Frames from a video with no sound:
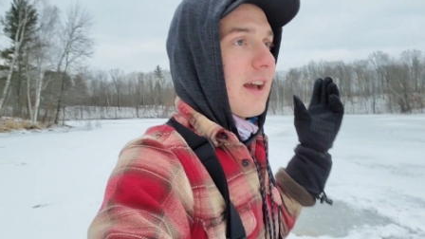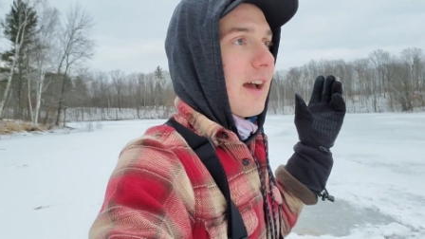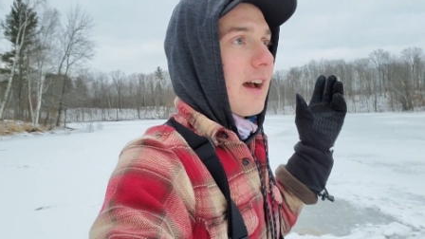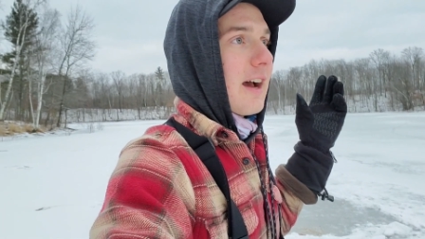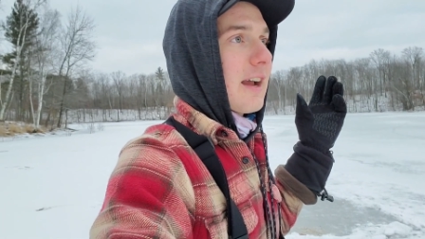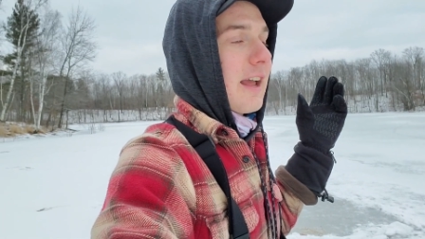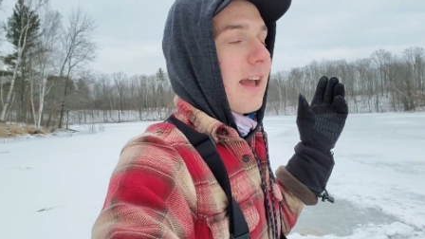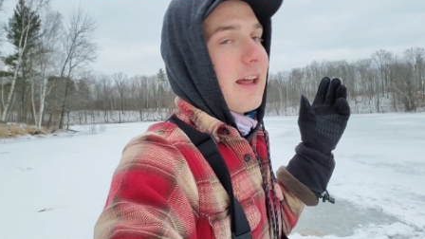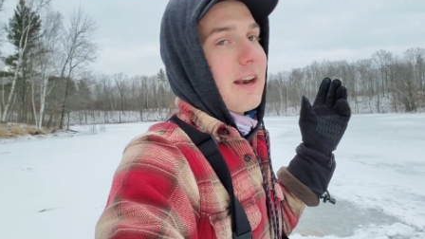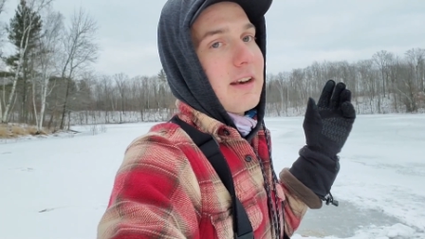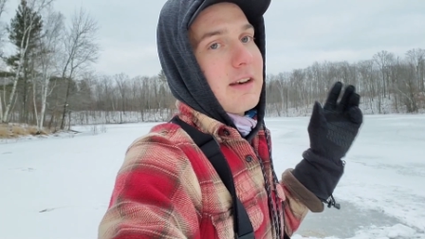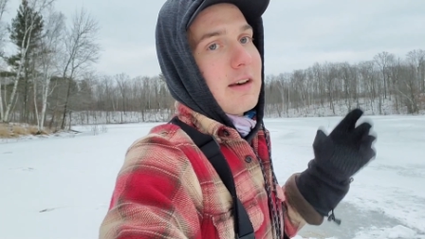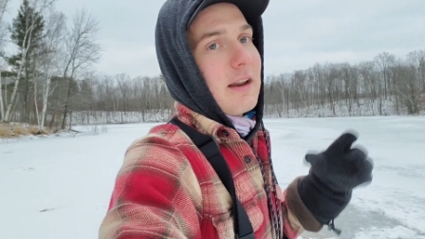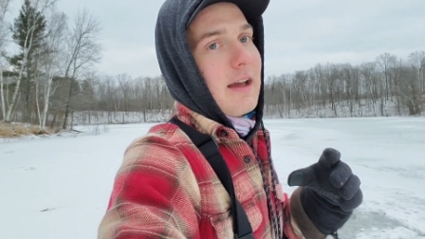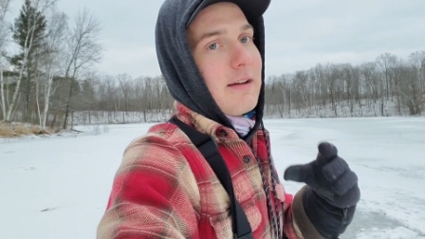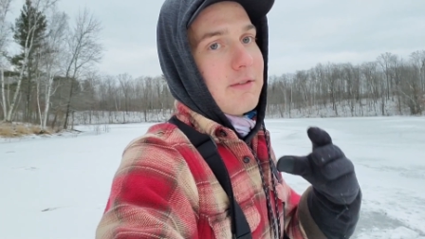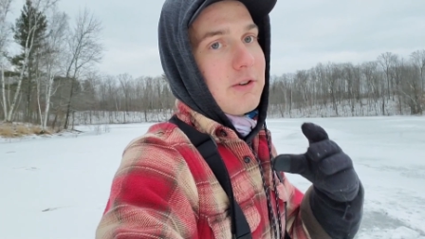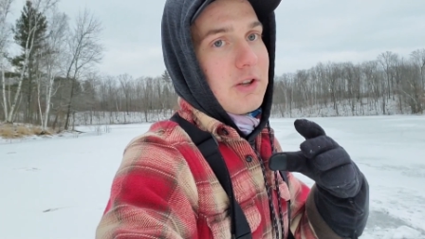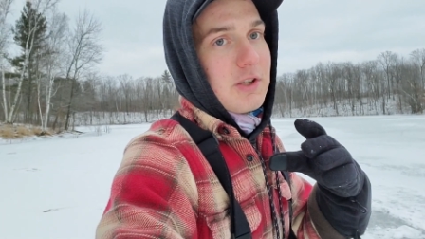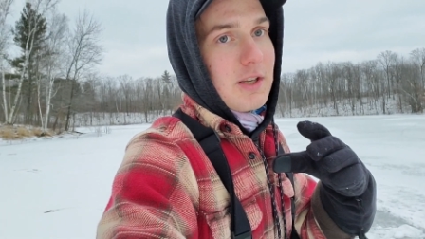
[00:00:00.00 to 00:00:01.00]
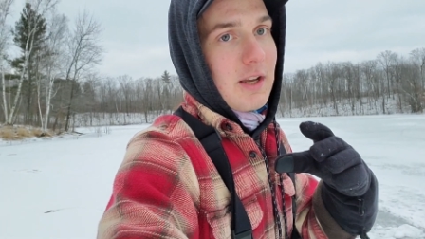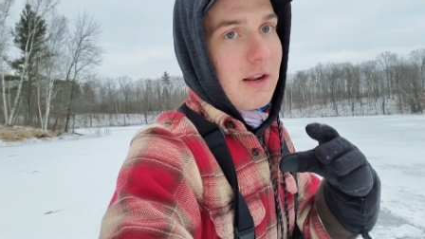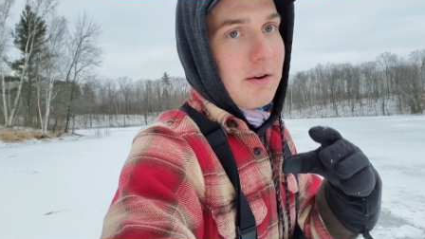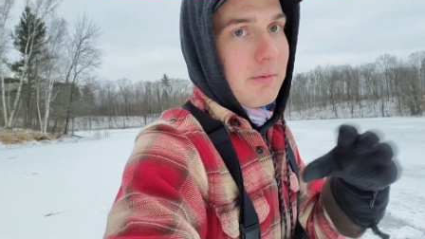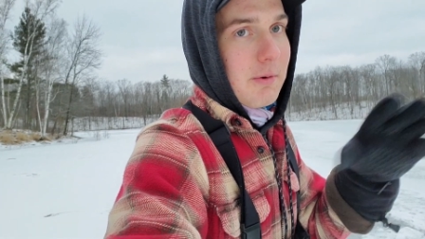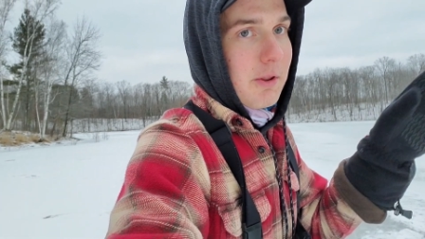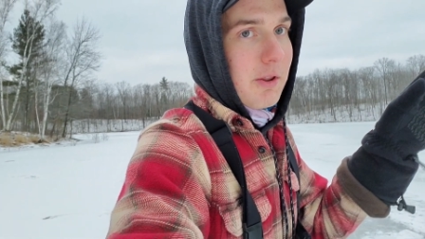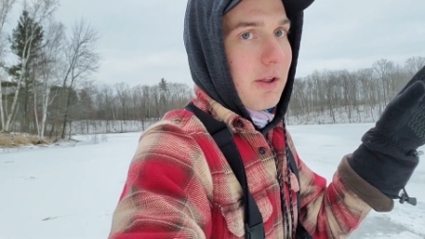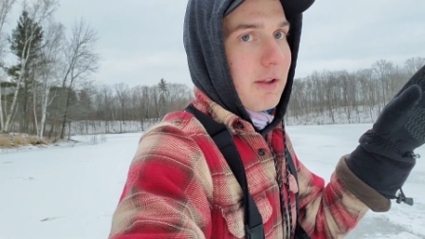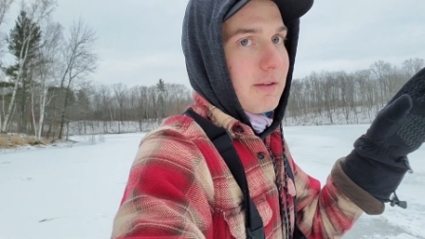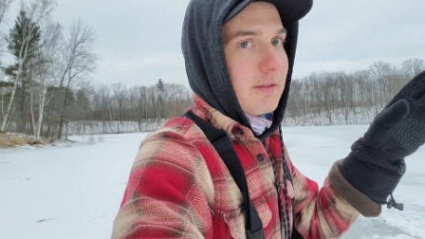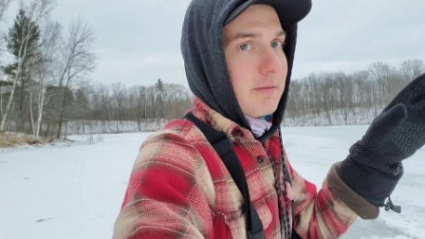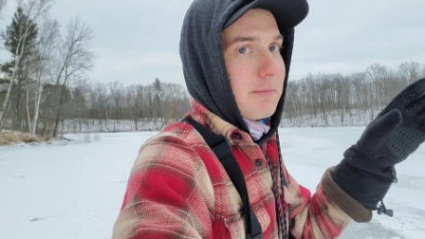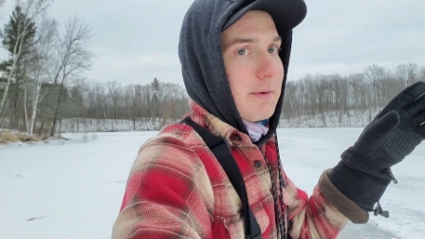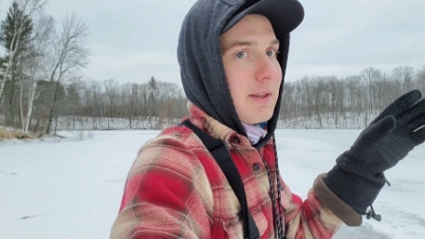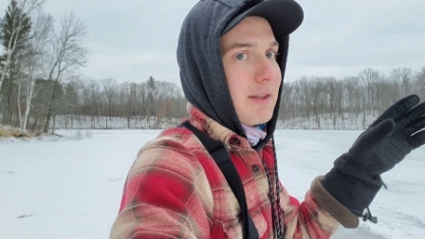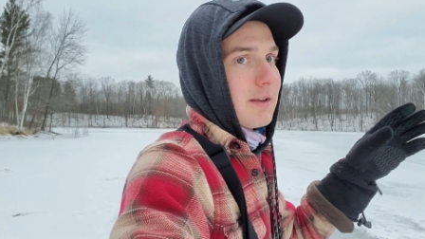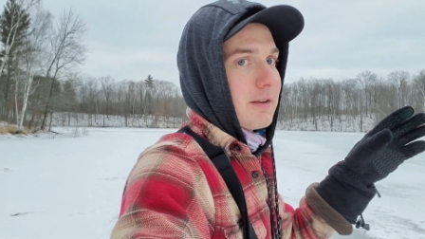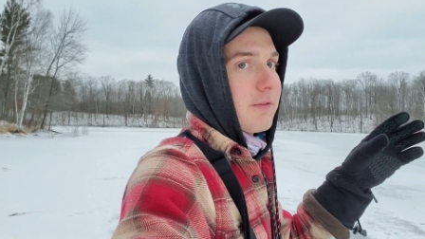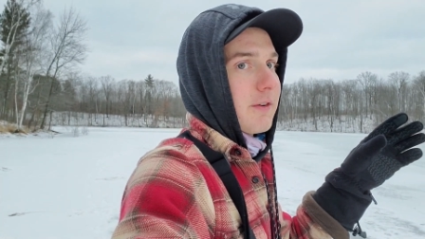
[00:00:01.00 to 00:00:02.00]
Again, haven't decided whether that's going to be
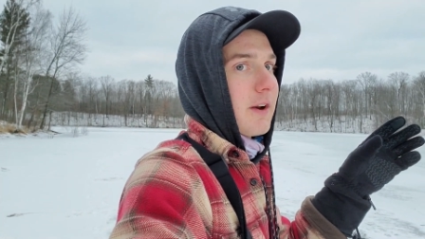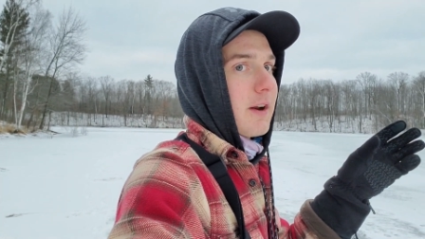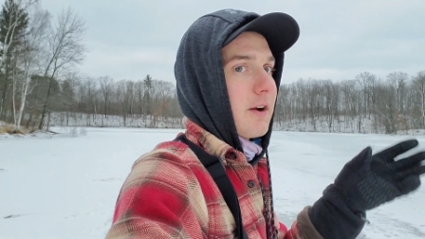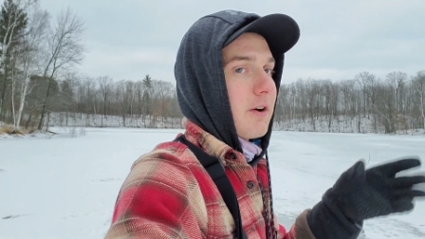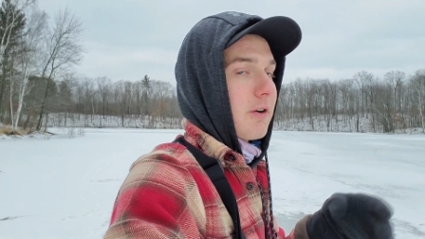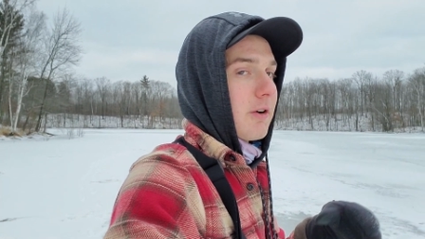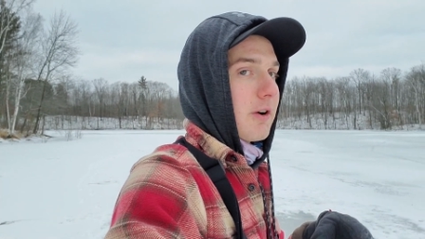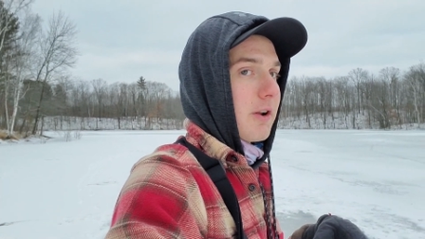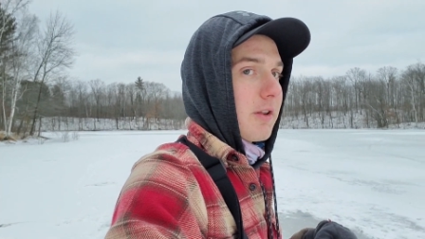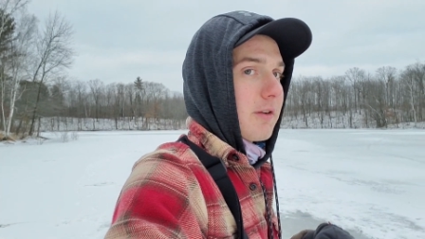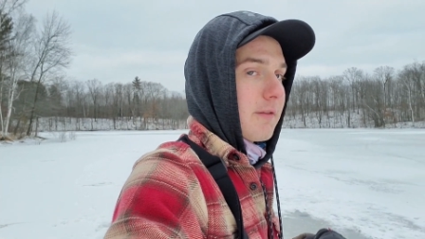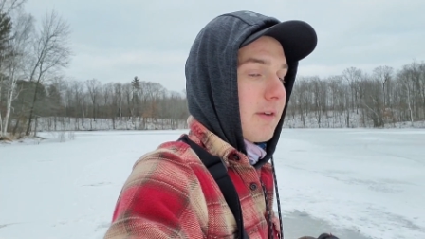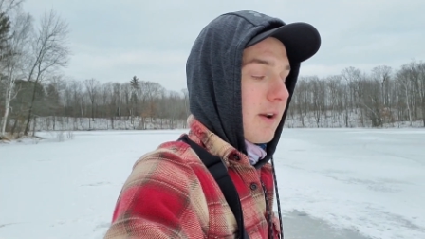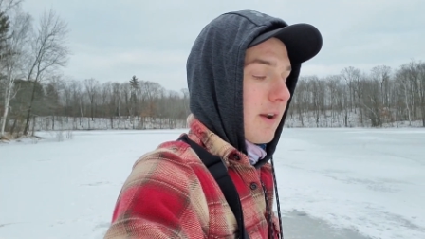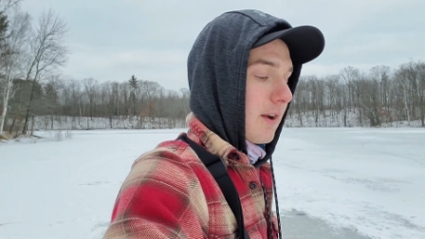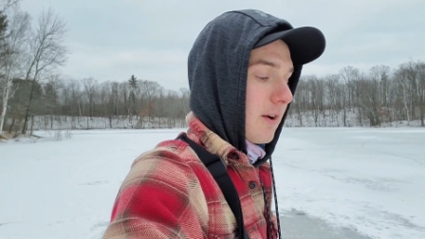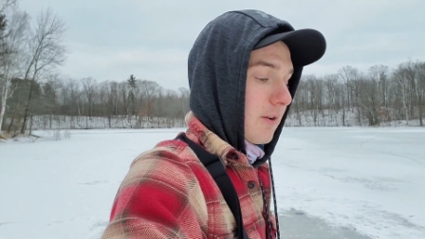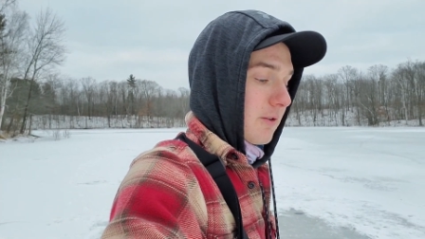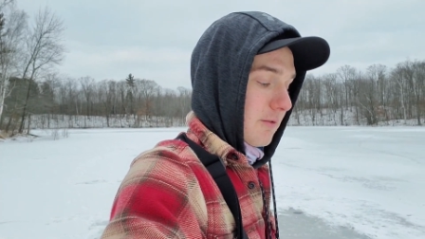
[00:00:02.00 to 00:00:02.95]
in this video or another video.